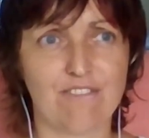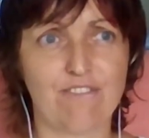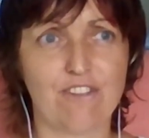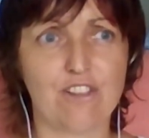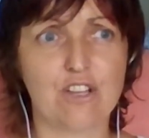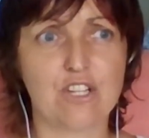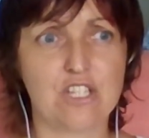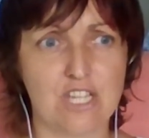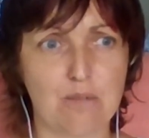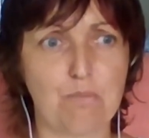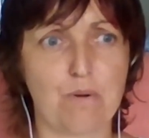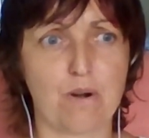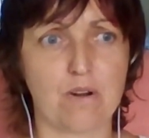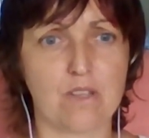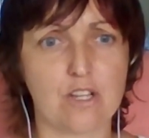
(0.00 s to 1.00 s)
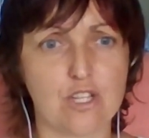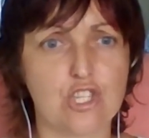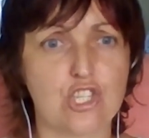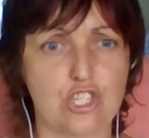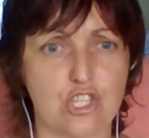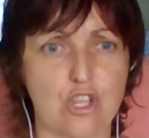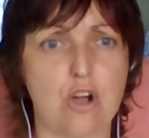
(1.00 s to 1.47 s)
if you look deeper, there's
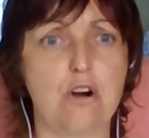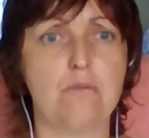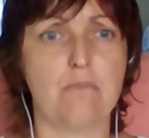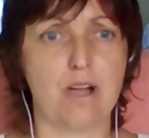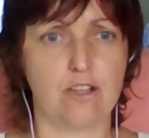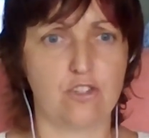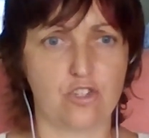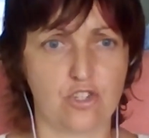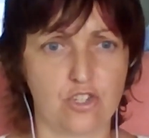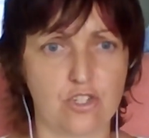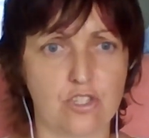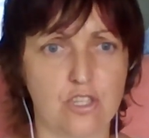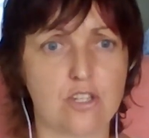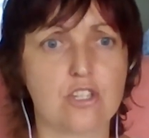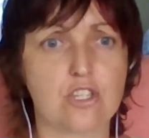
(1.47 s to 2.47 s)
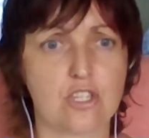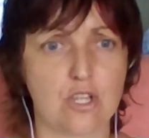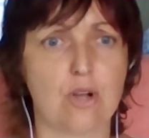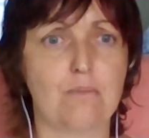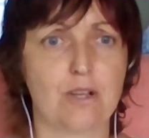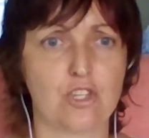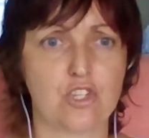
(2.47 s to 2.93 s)
so much
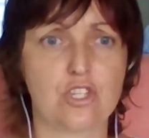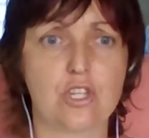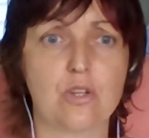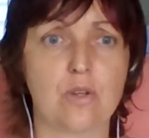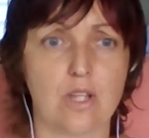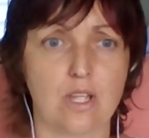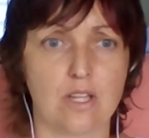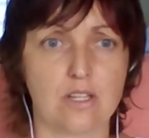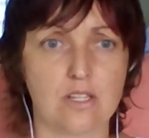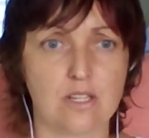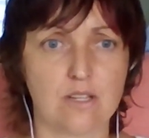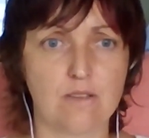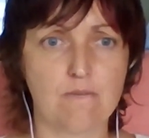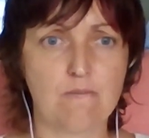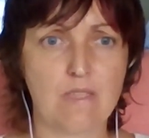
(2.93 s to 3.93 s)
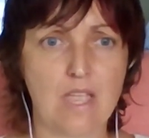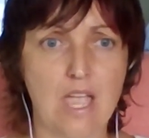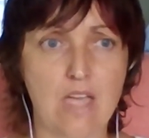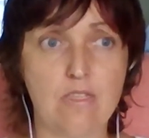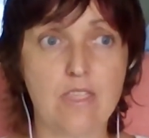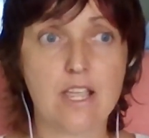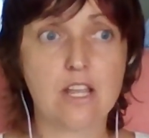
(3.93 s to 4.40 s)
to it.
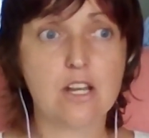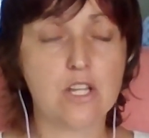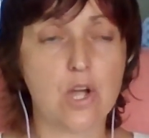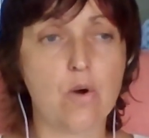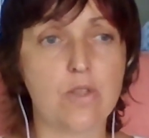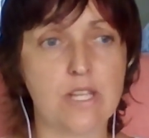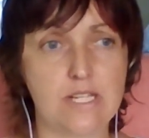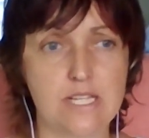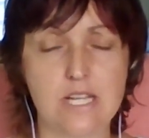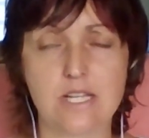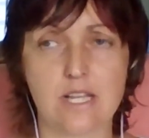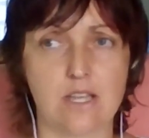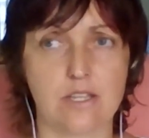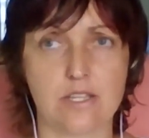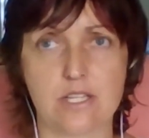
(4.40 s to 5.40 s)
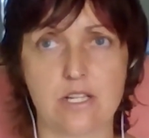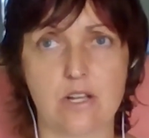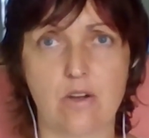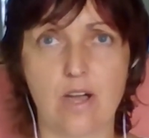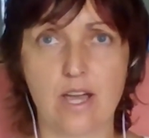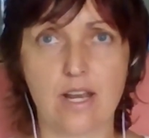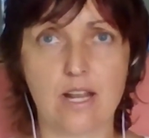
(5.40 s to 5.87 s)
And they can go in the details.
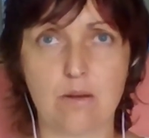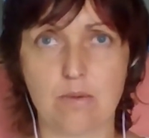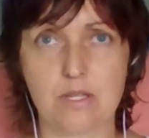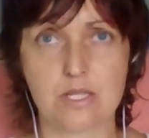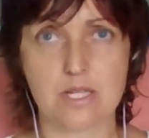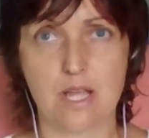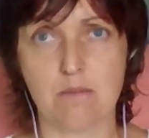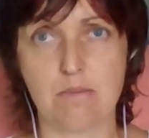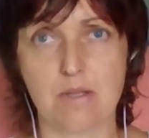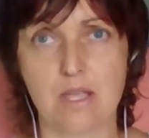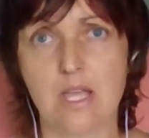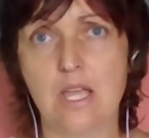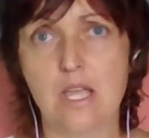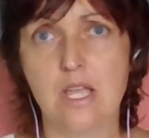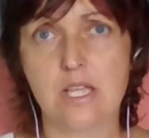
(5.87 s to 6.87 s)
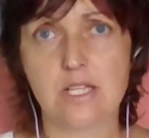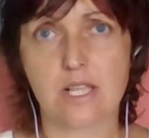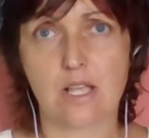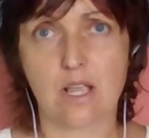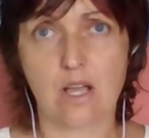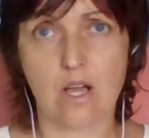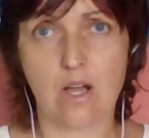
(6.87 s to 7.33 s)
How animals tell me, it's
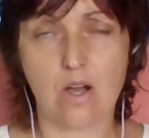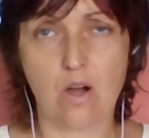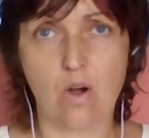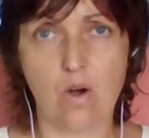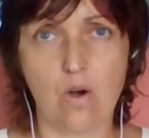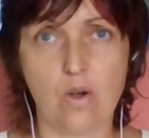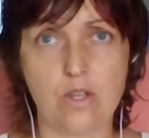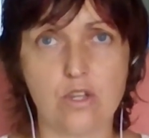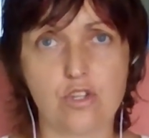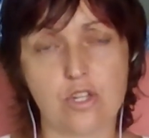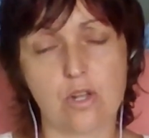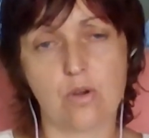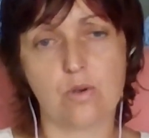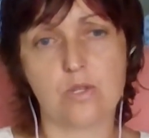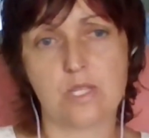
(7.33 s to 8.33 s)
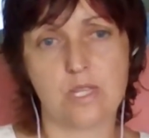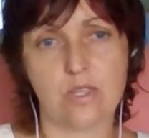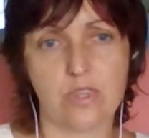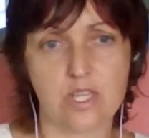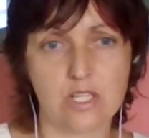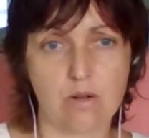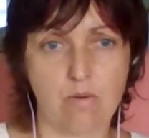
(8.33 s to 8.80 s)
like, oh, you should go see
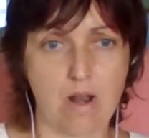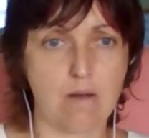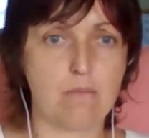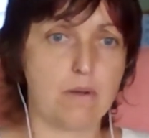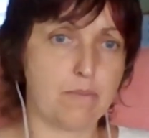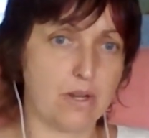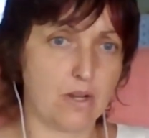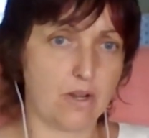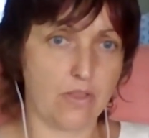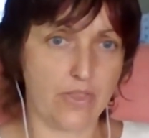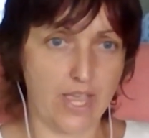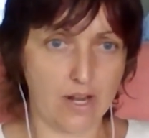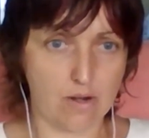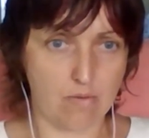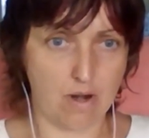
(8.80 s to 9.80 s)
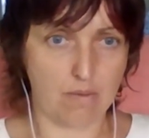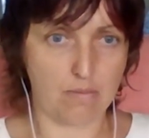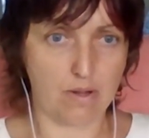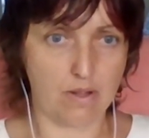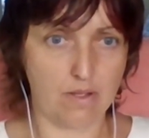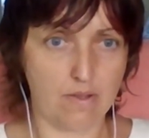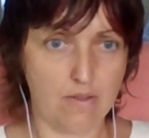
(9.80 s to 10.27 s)
this grandma, but not that grandma.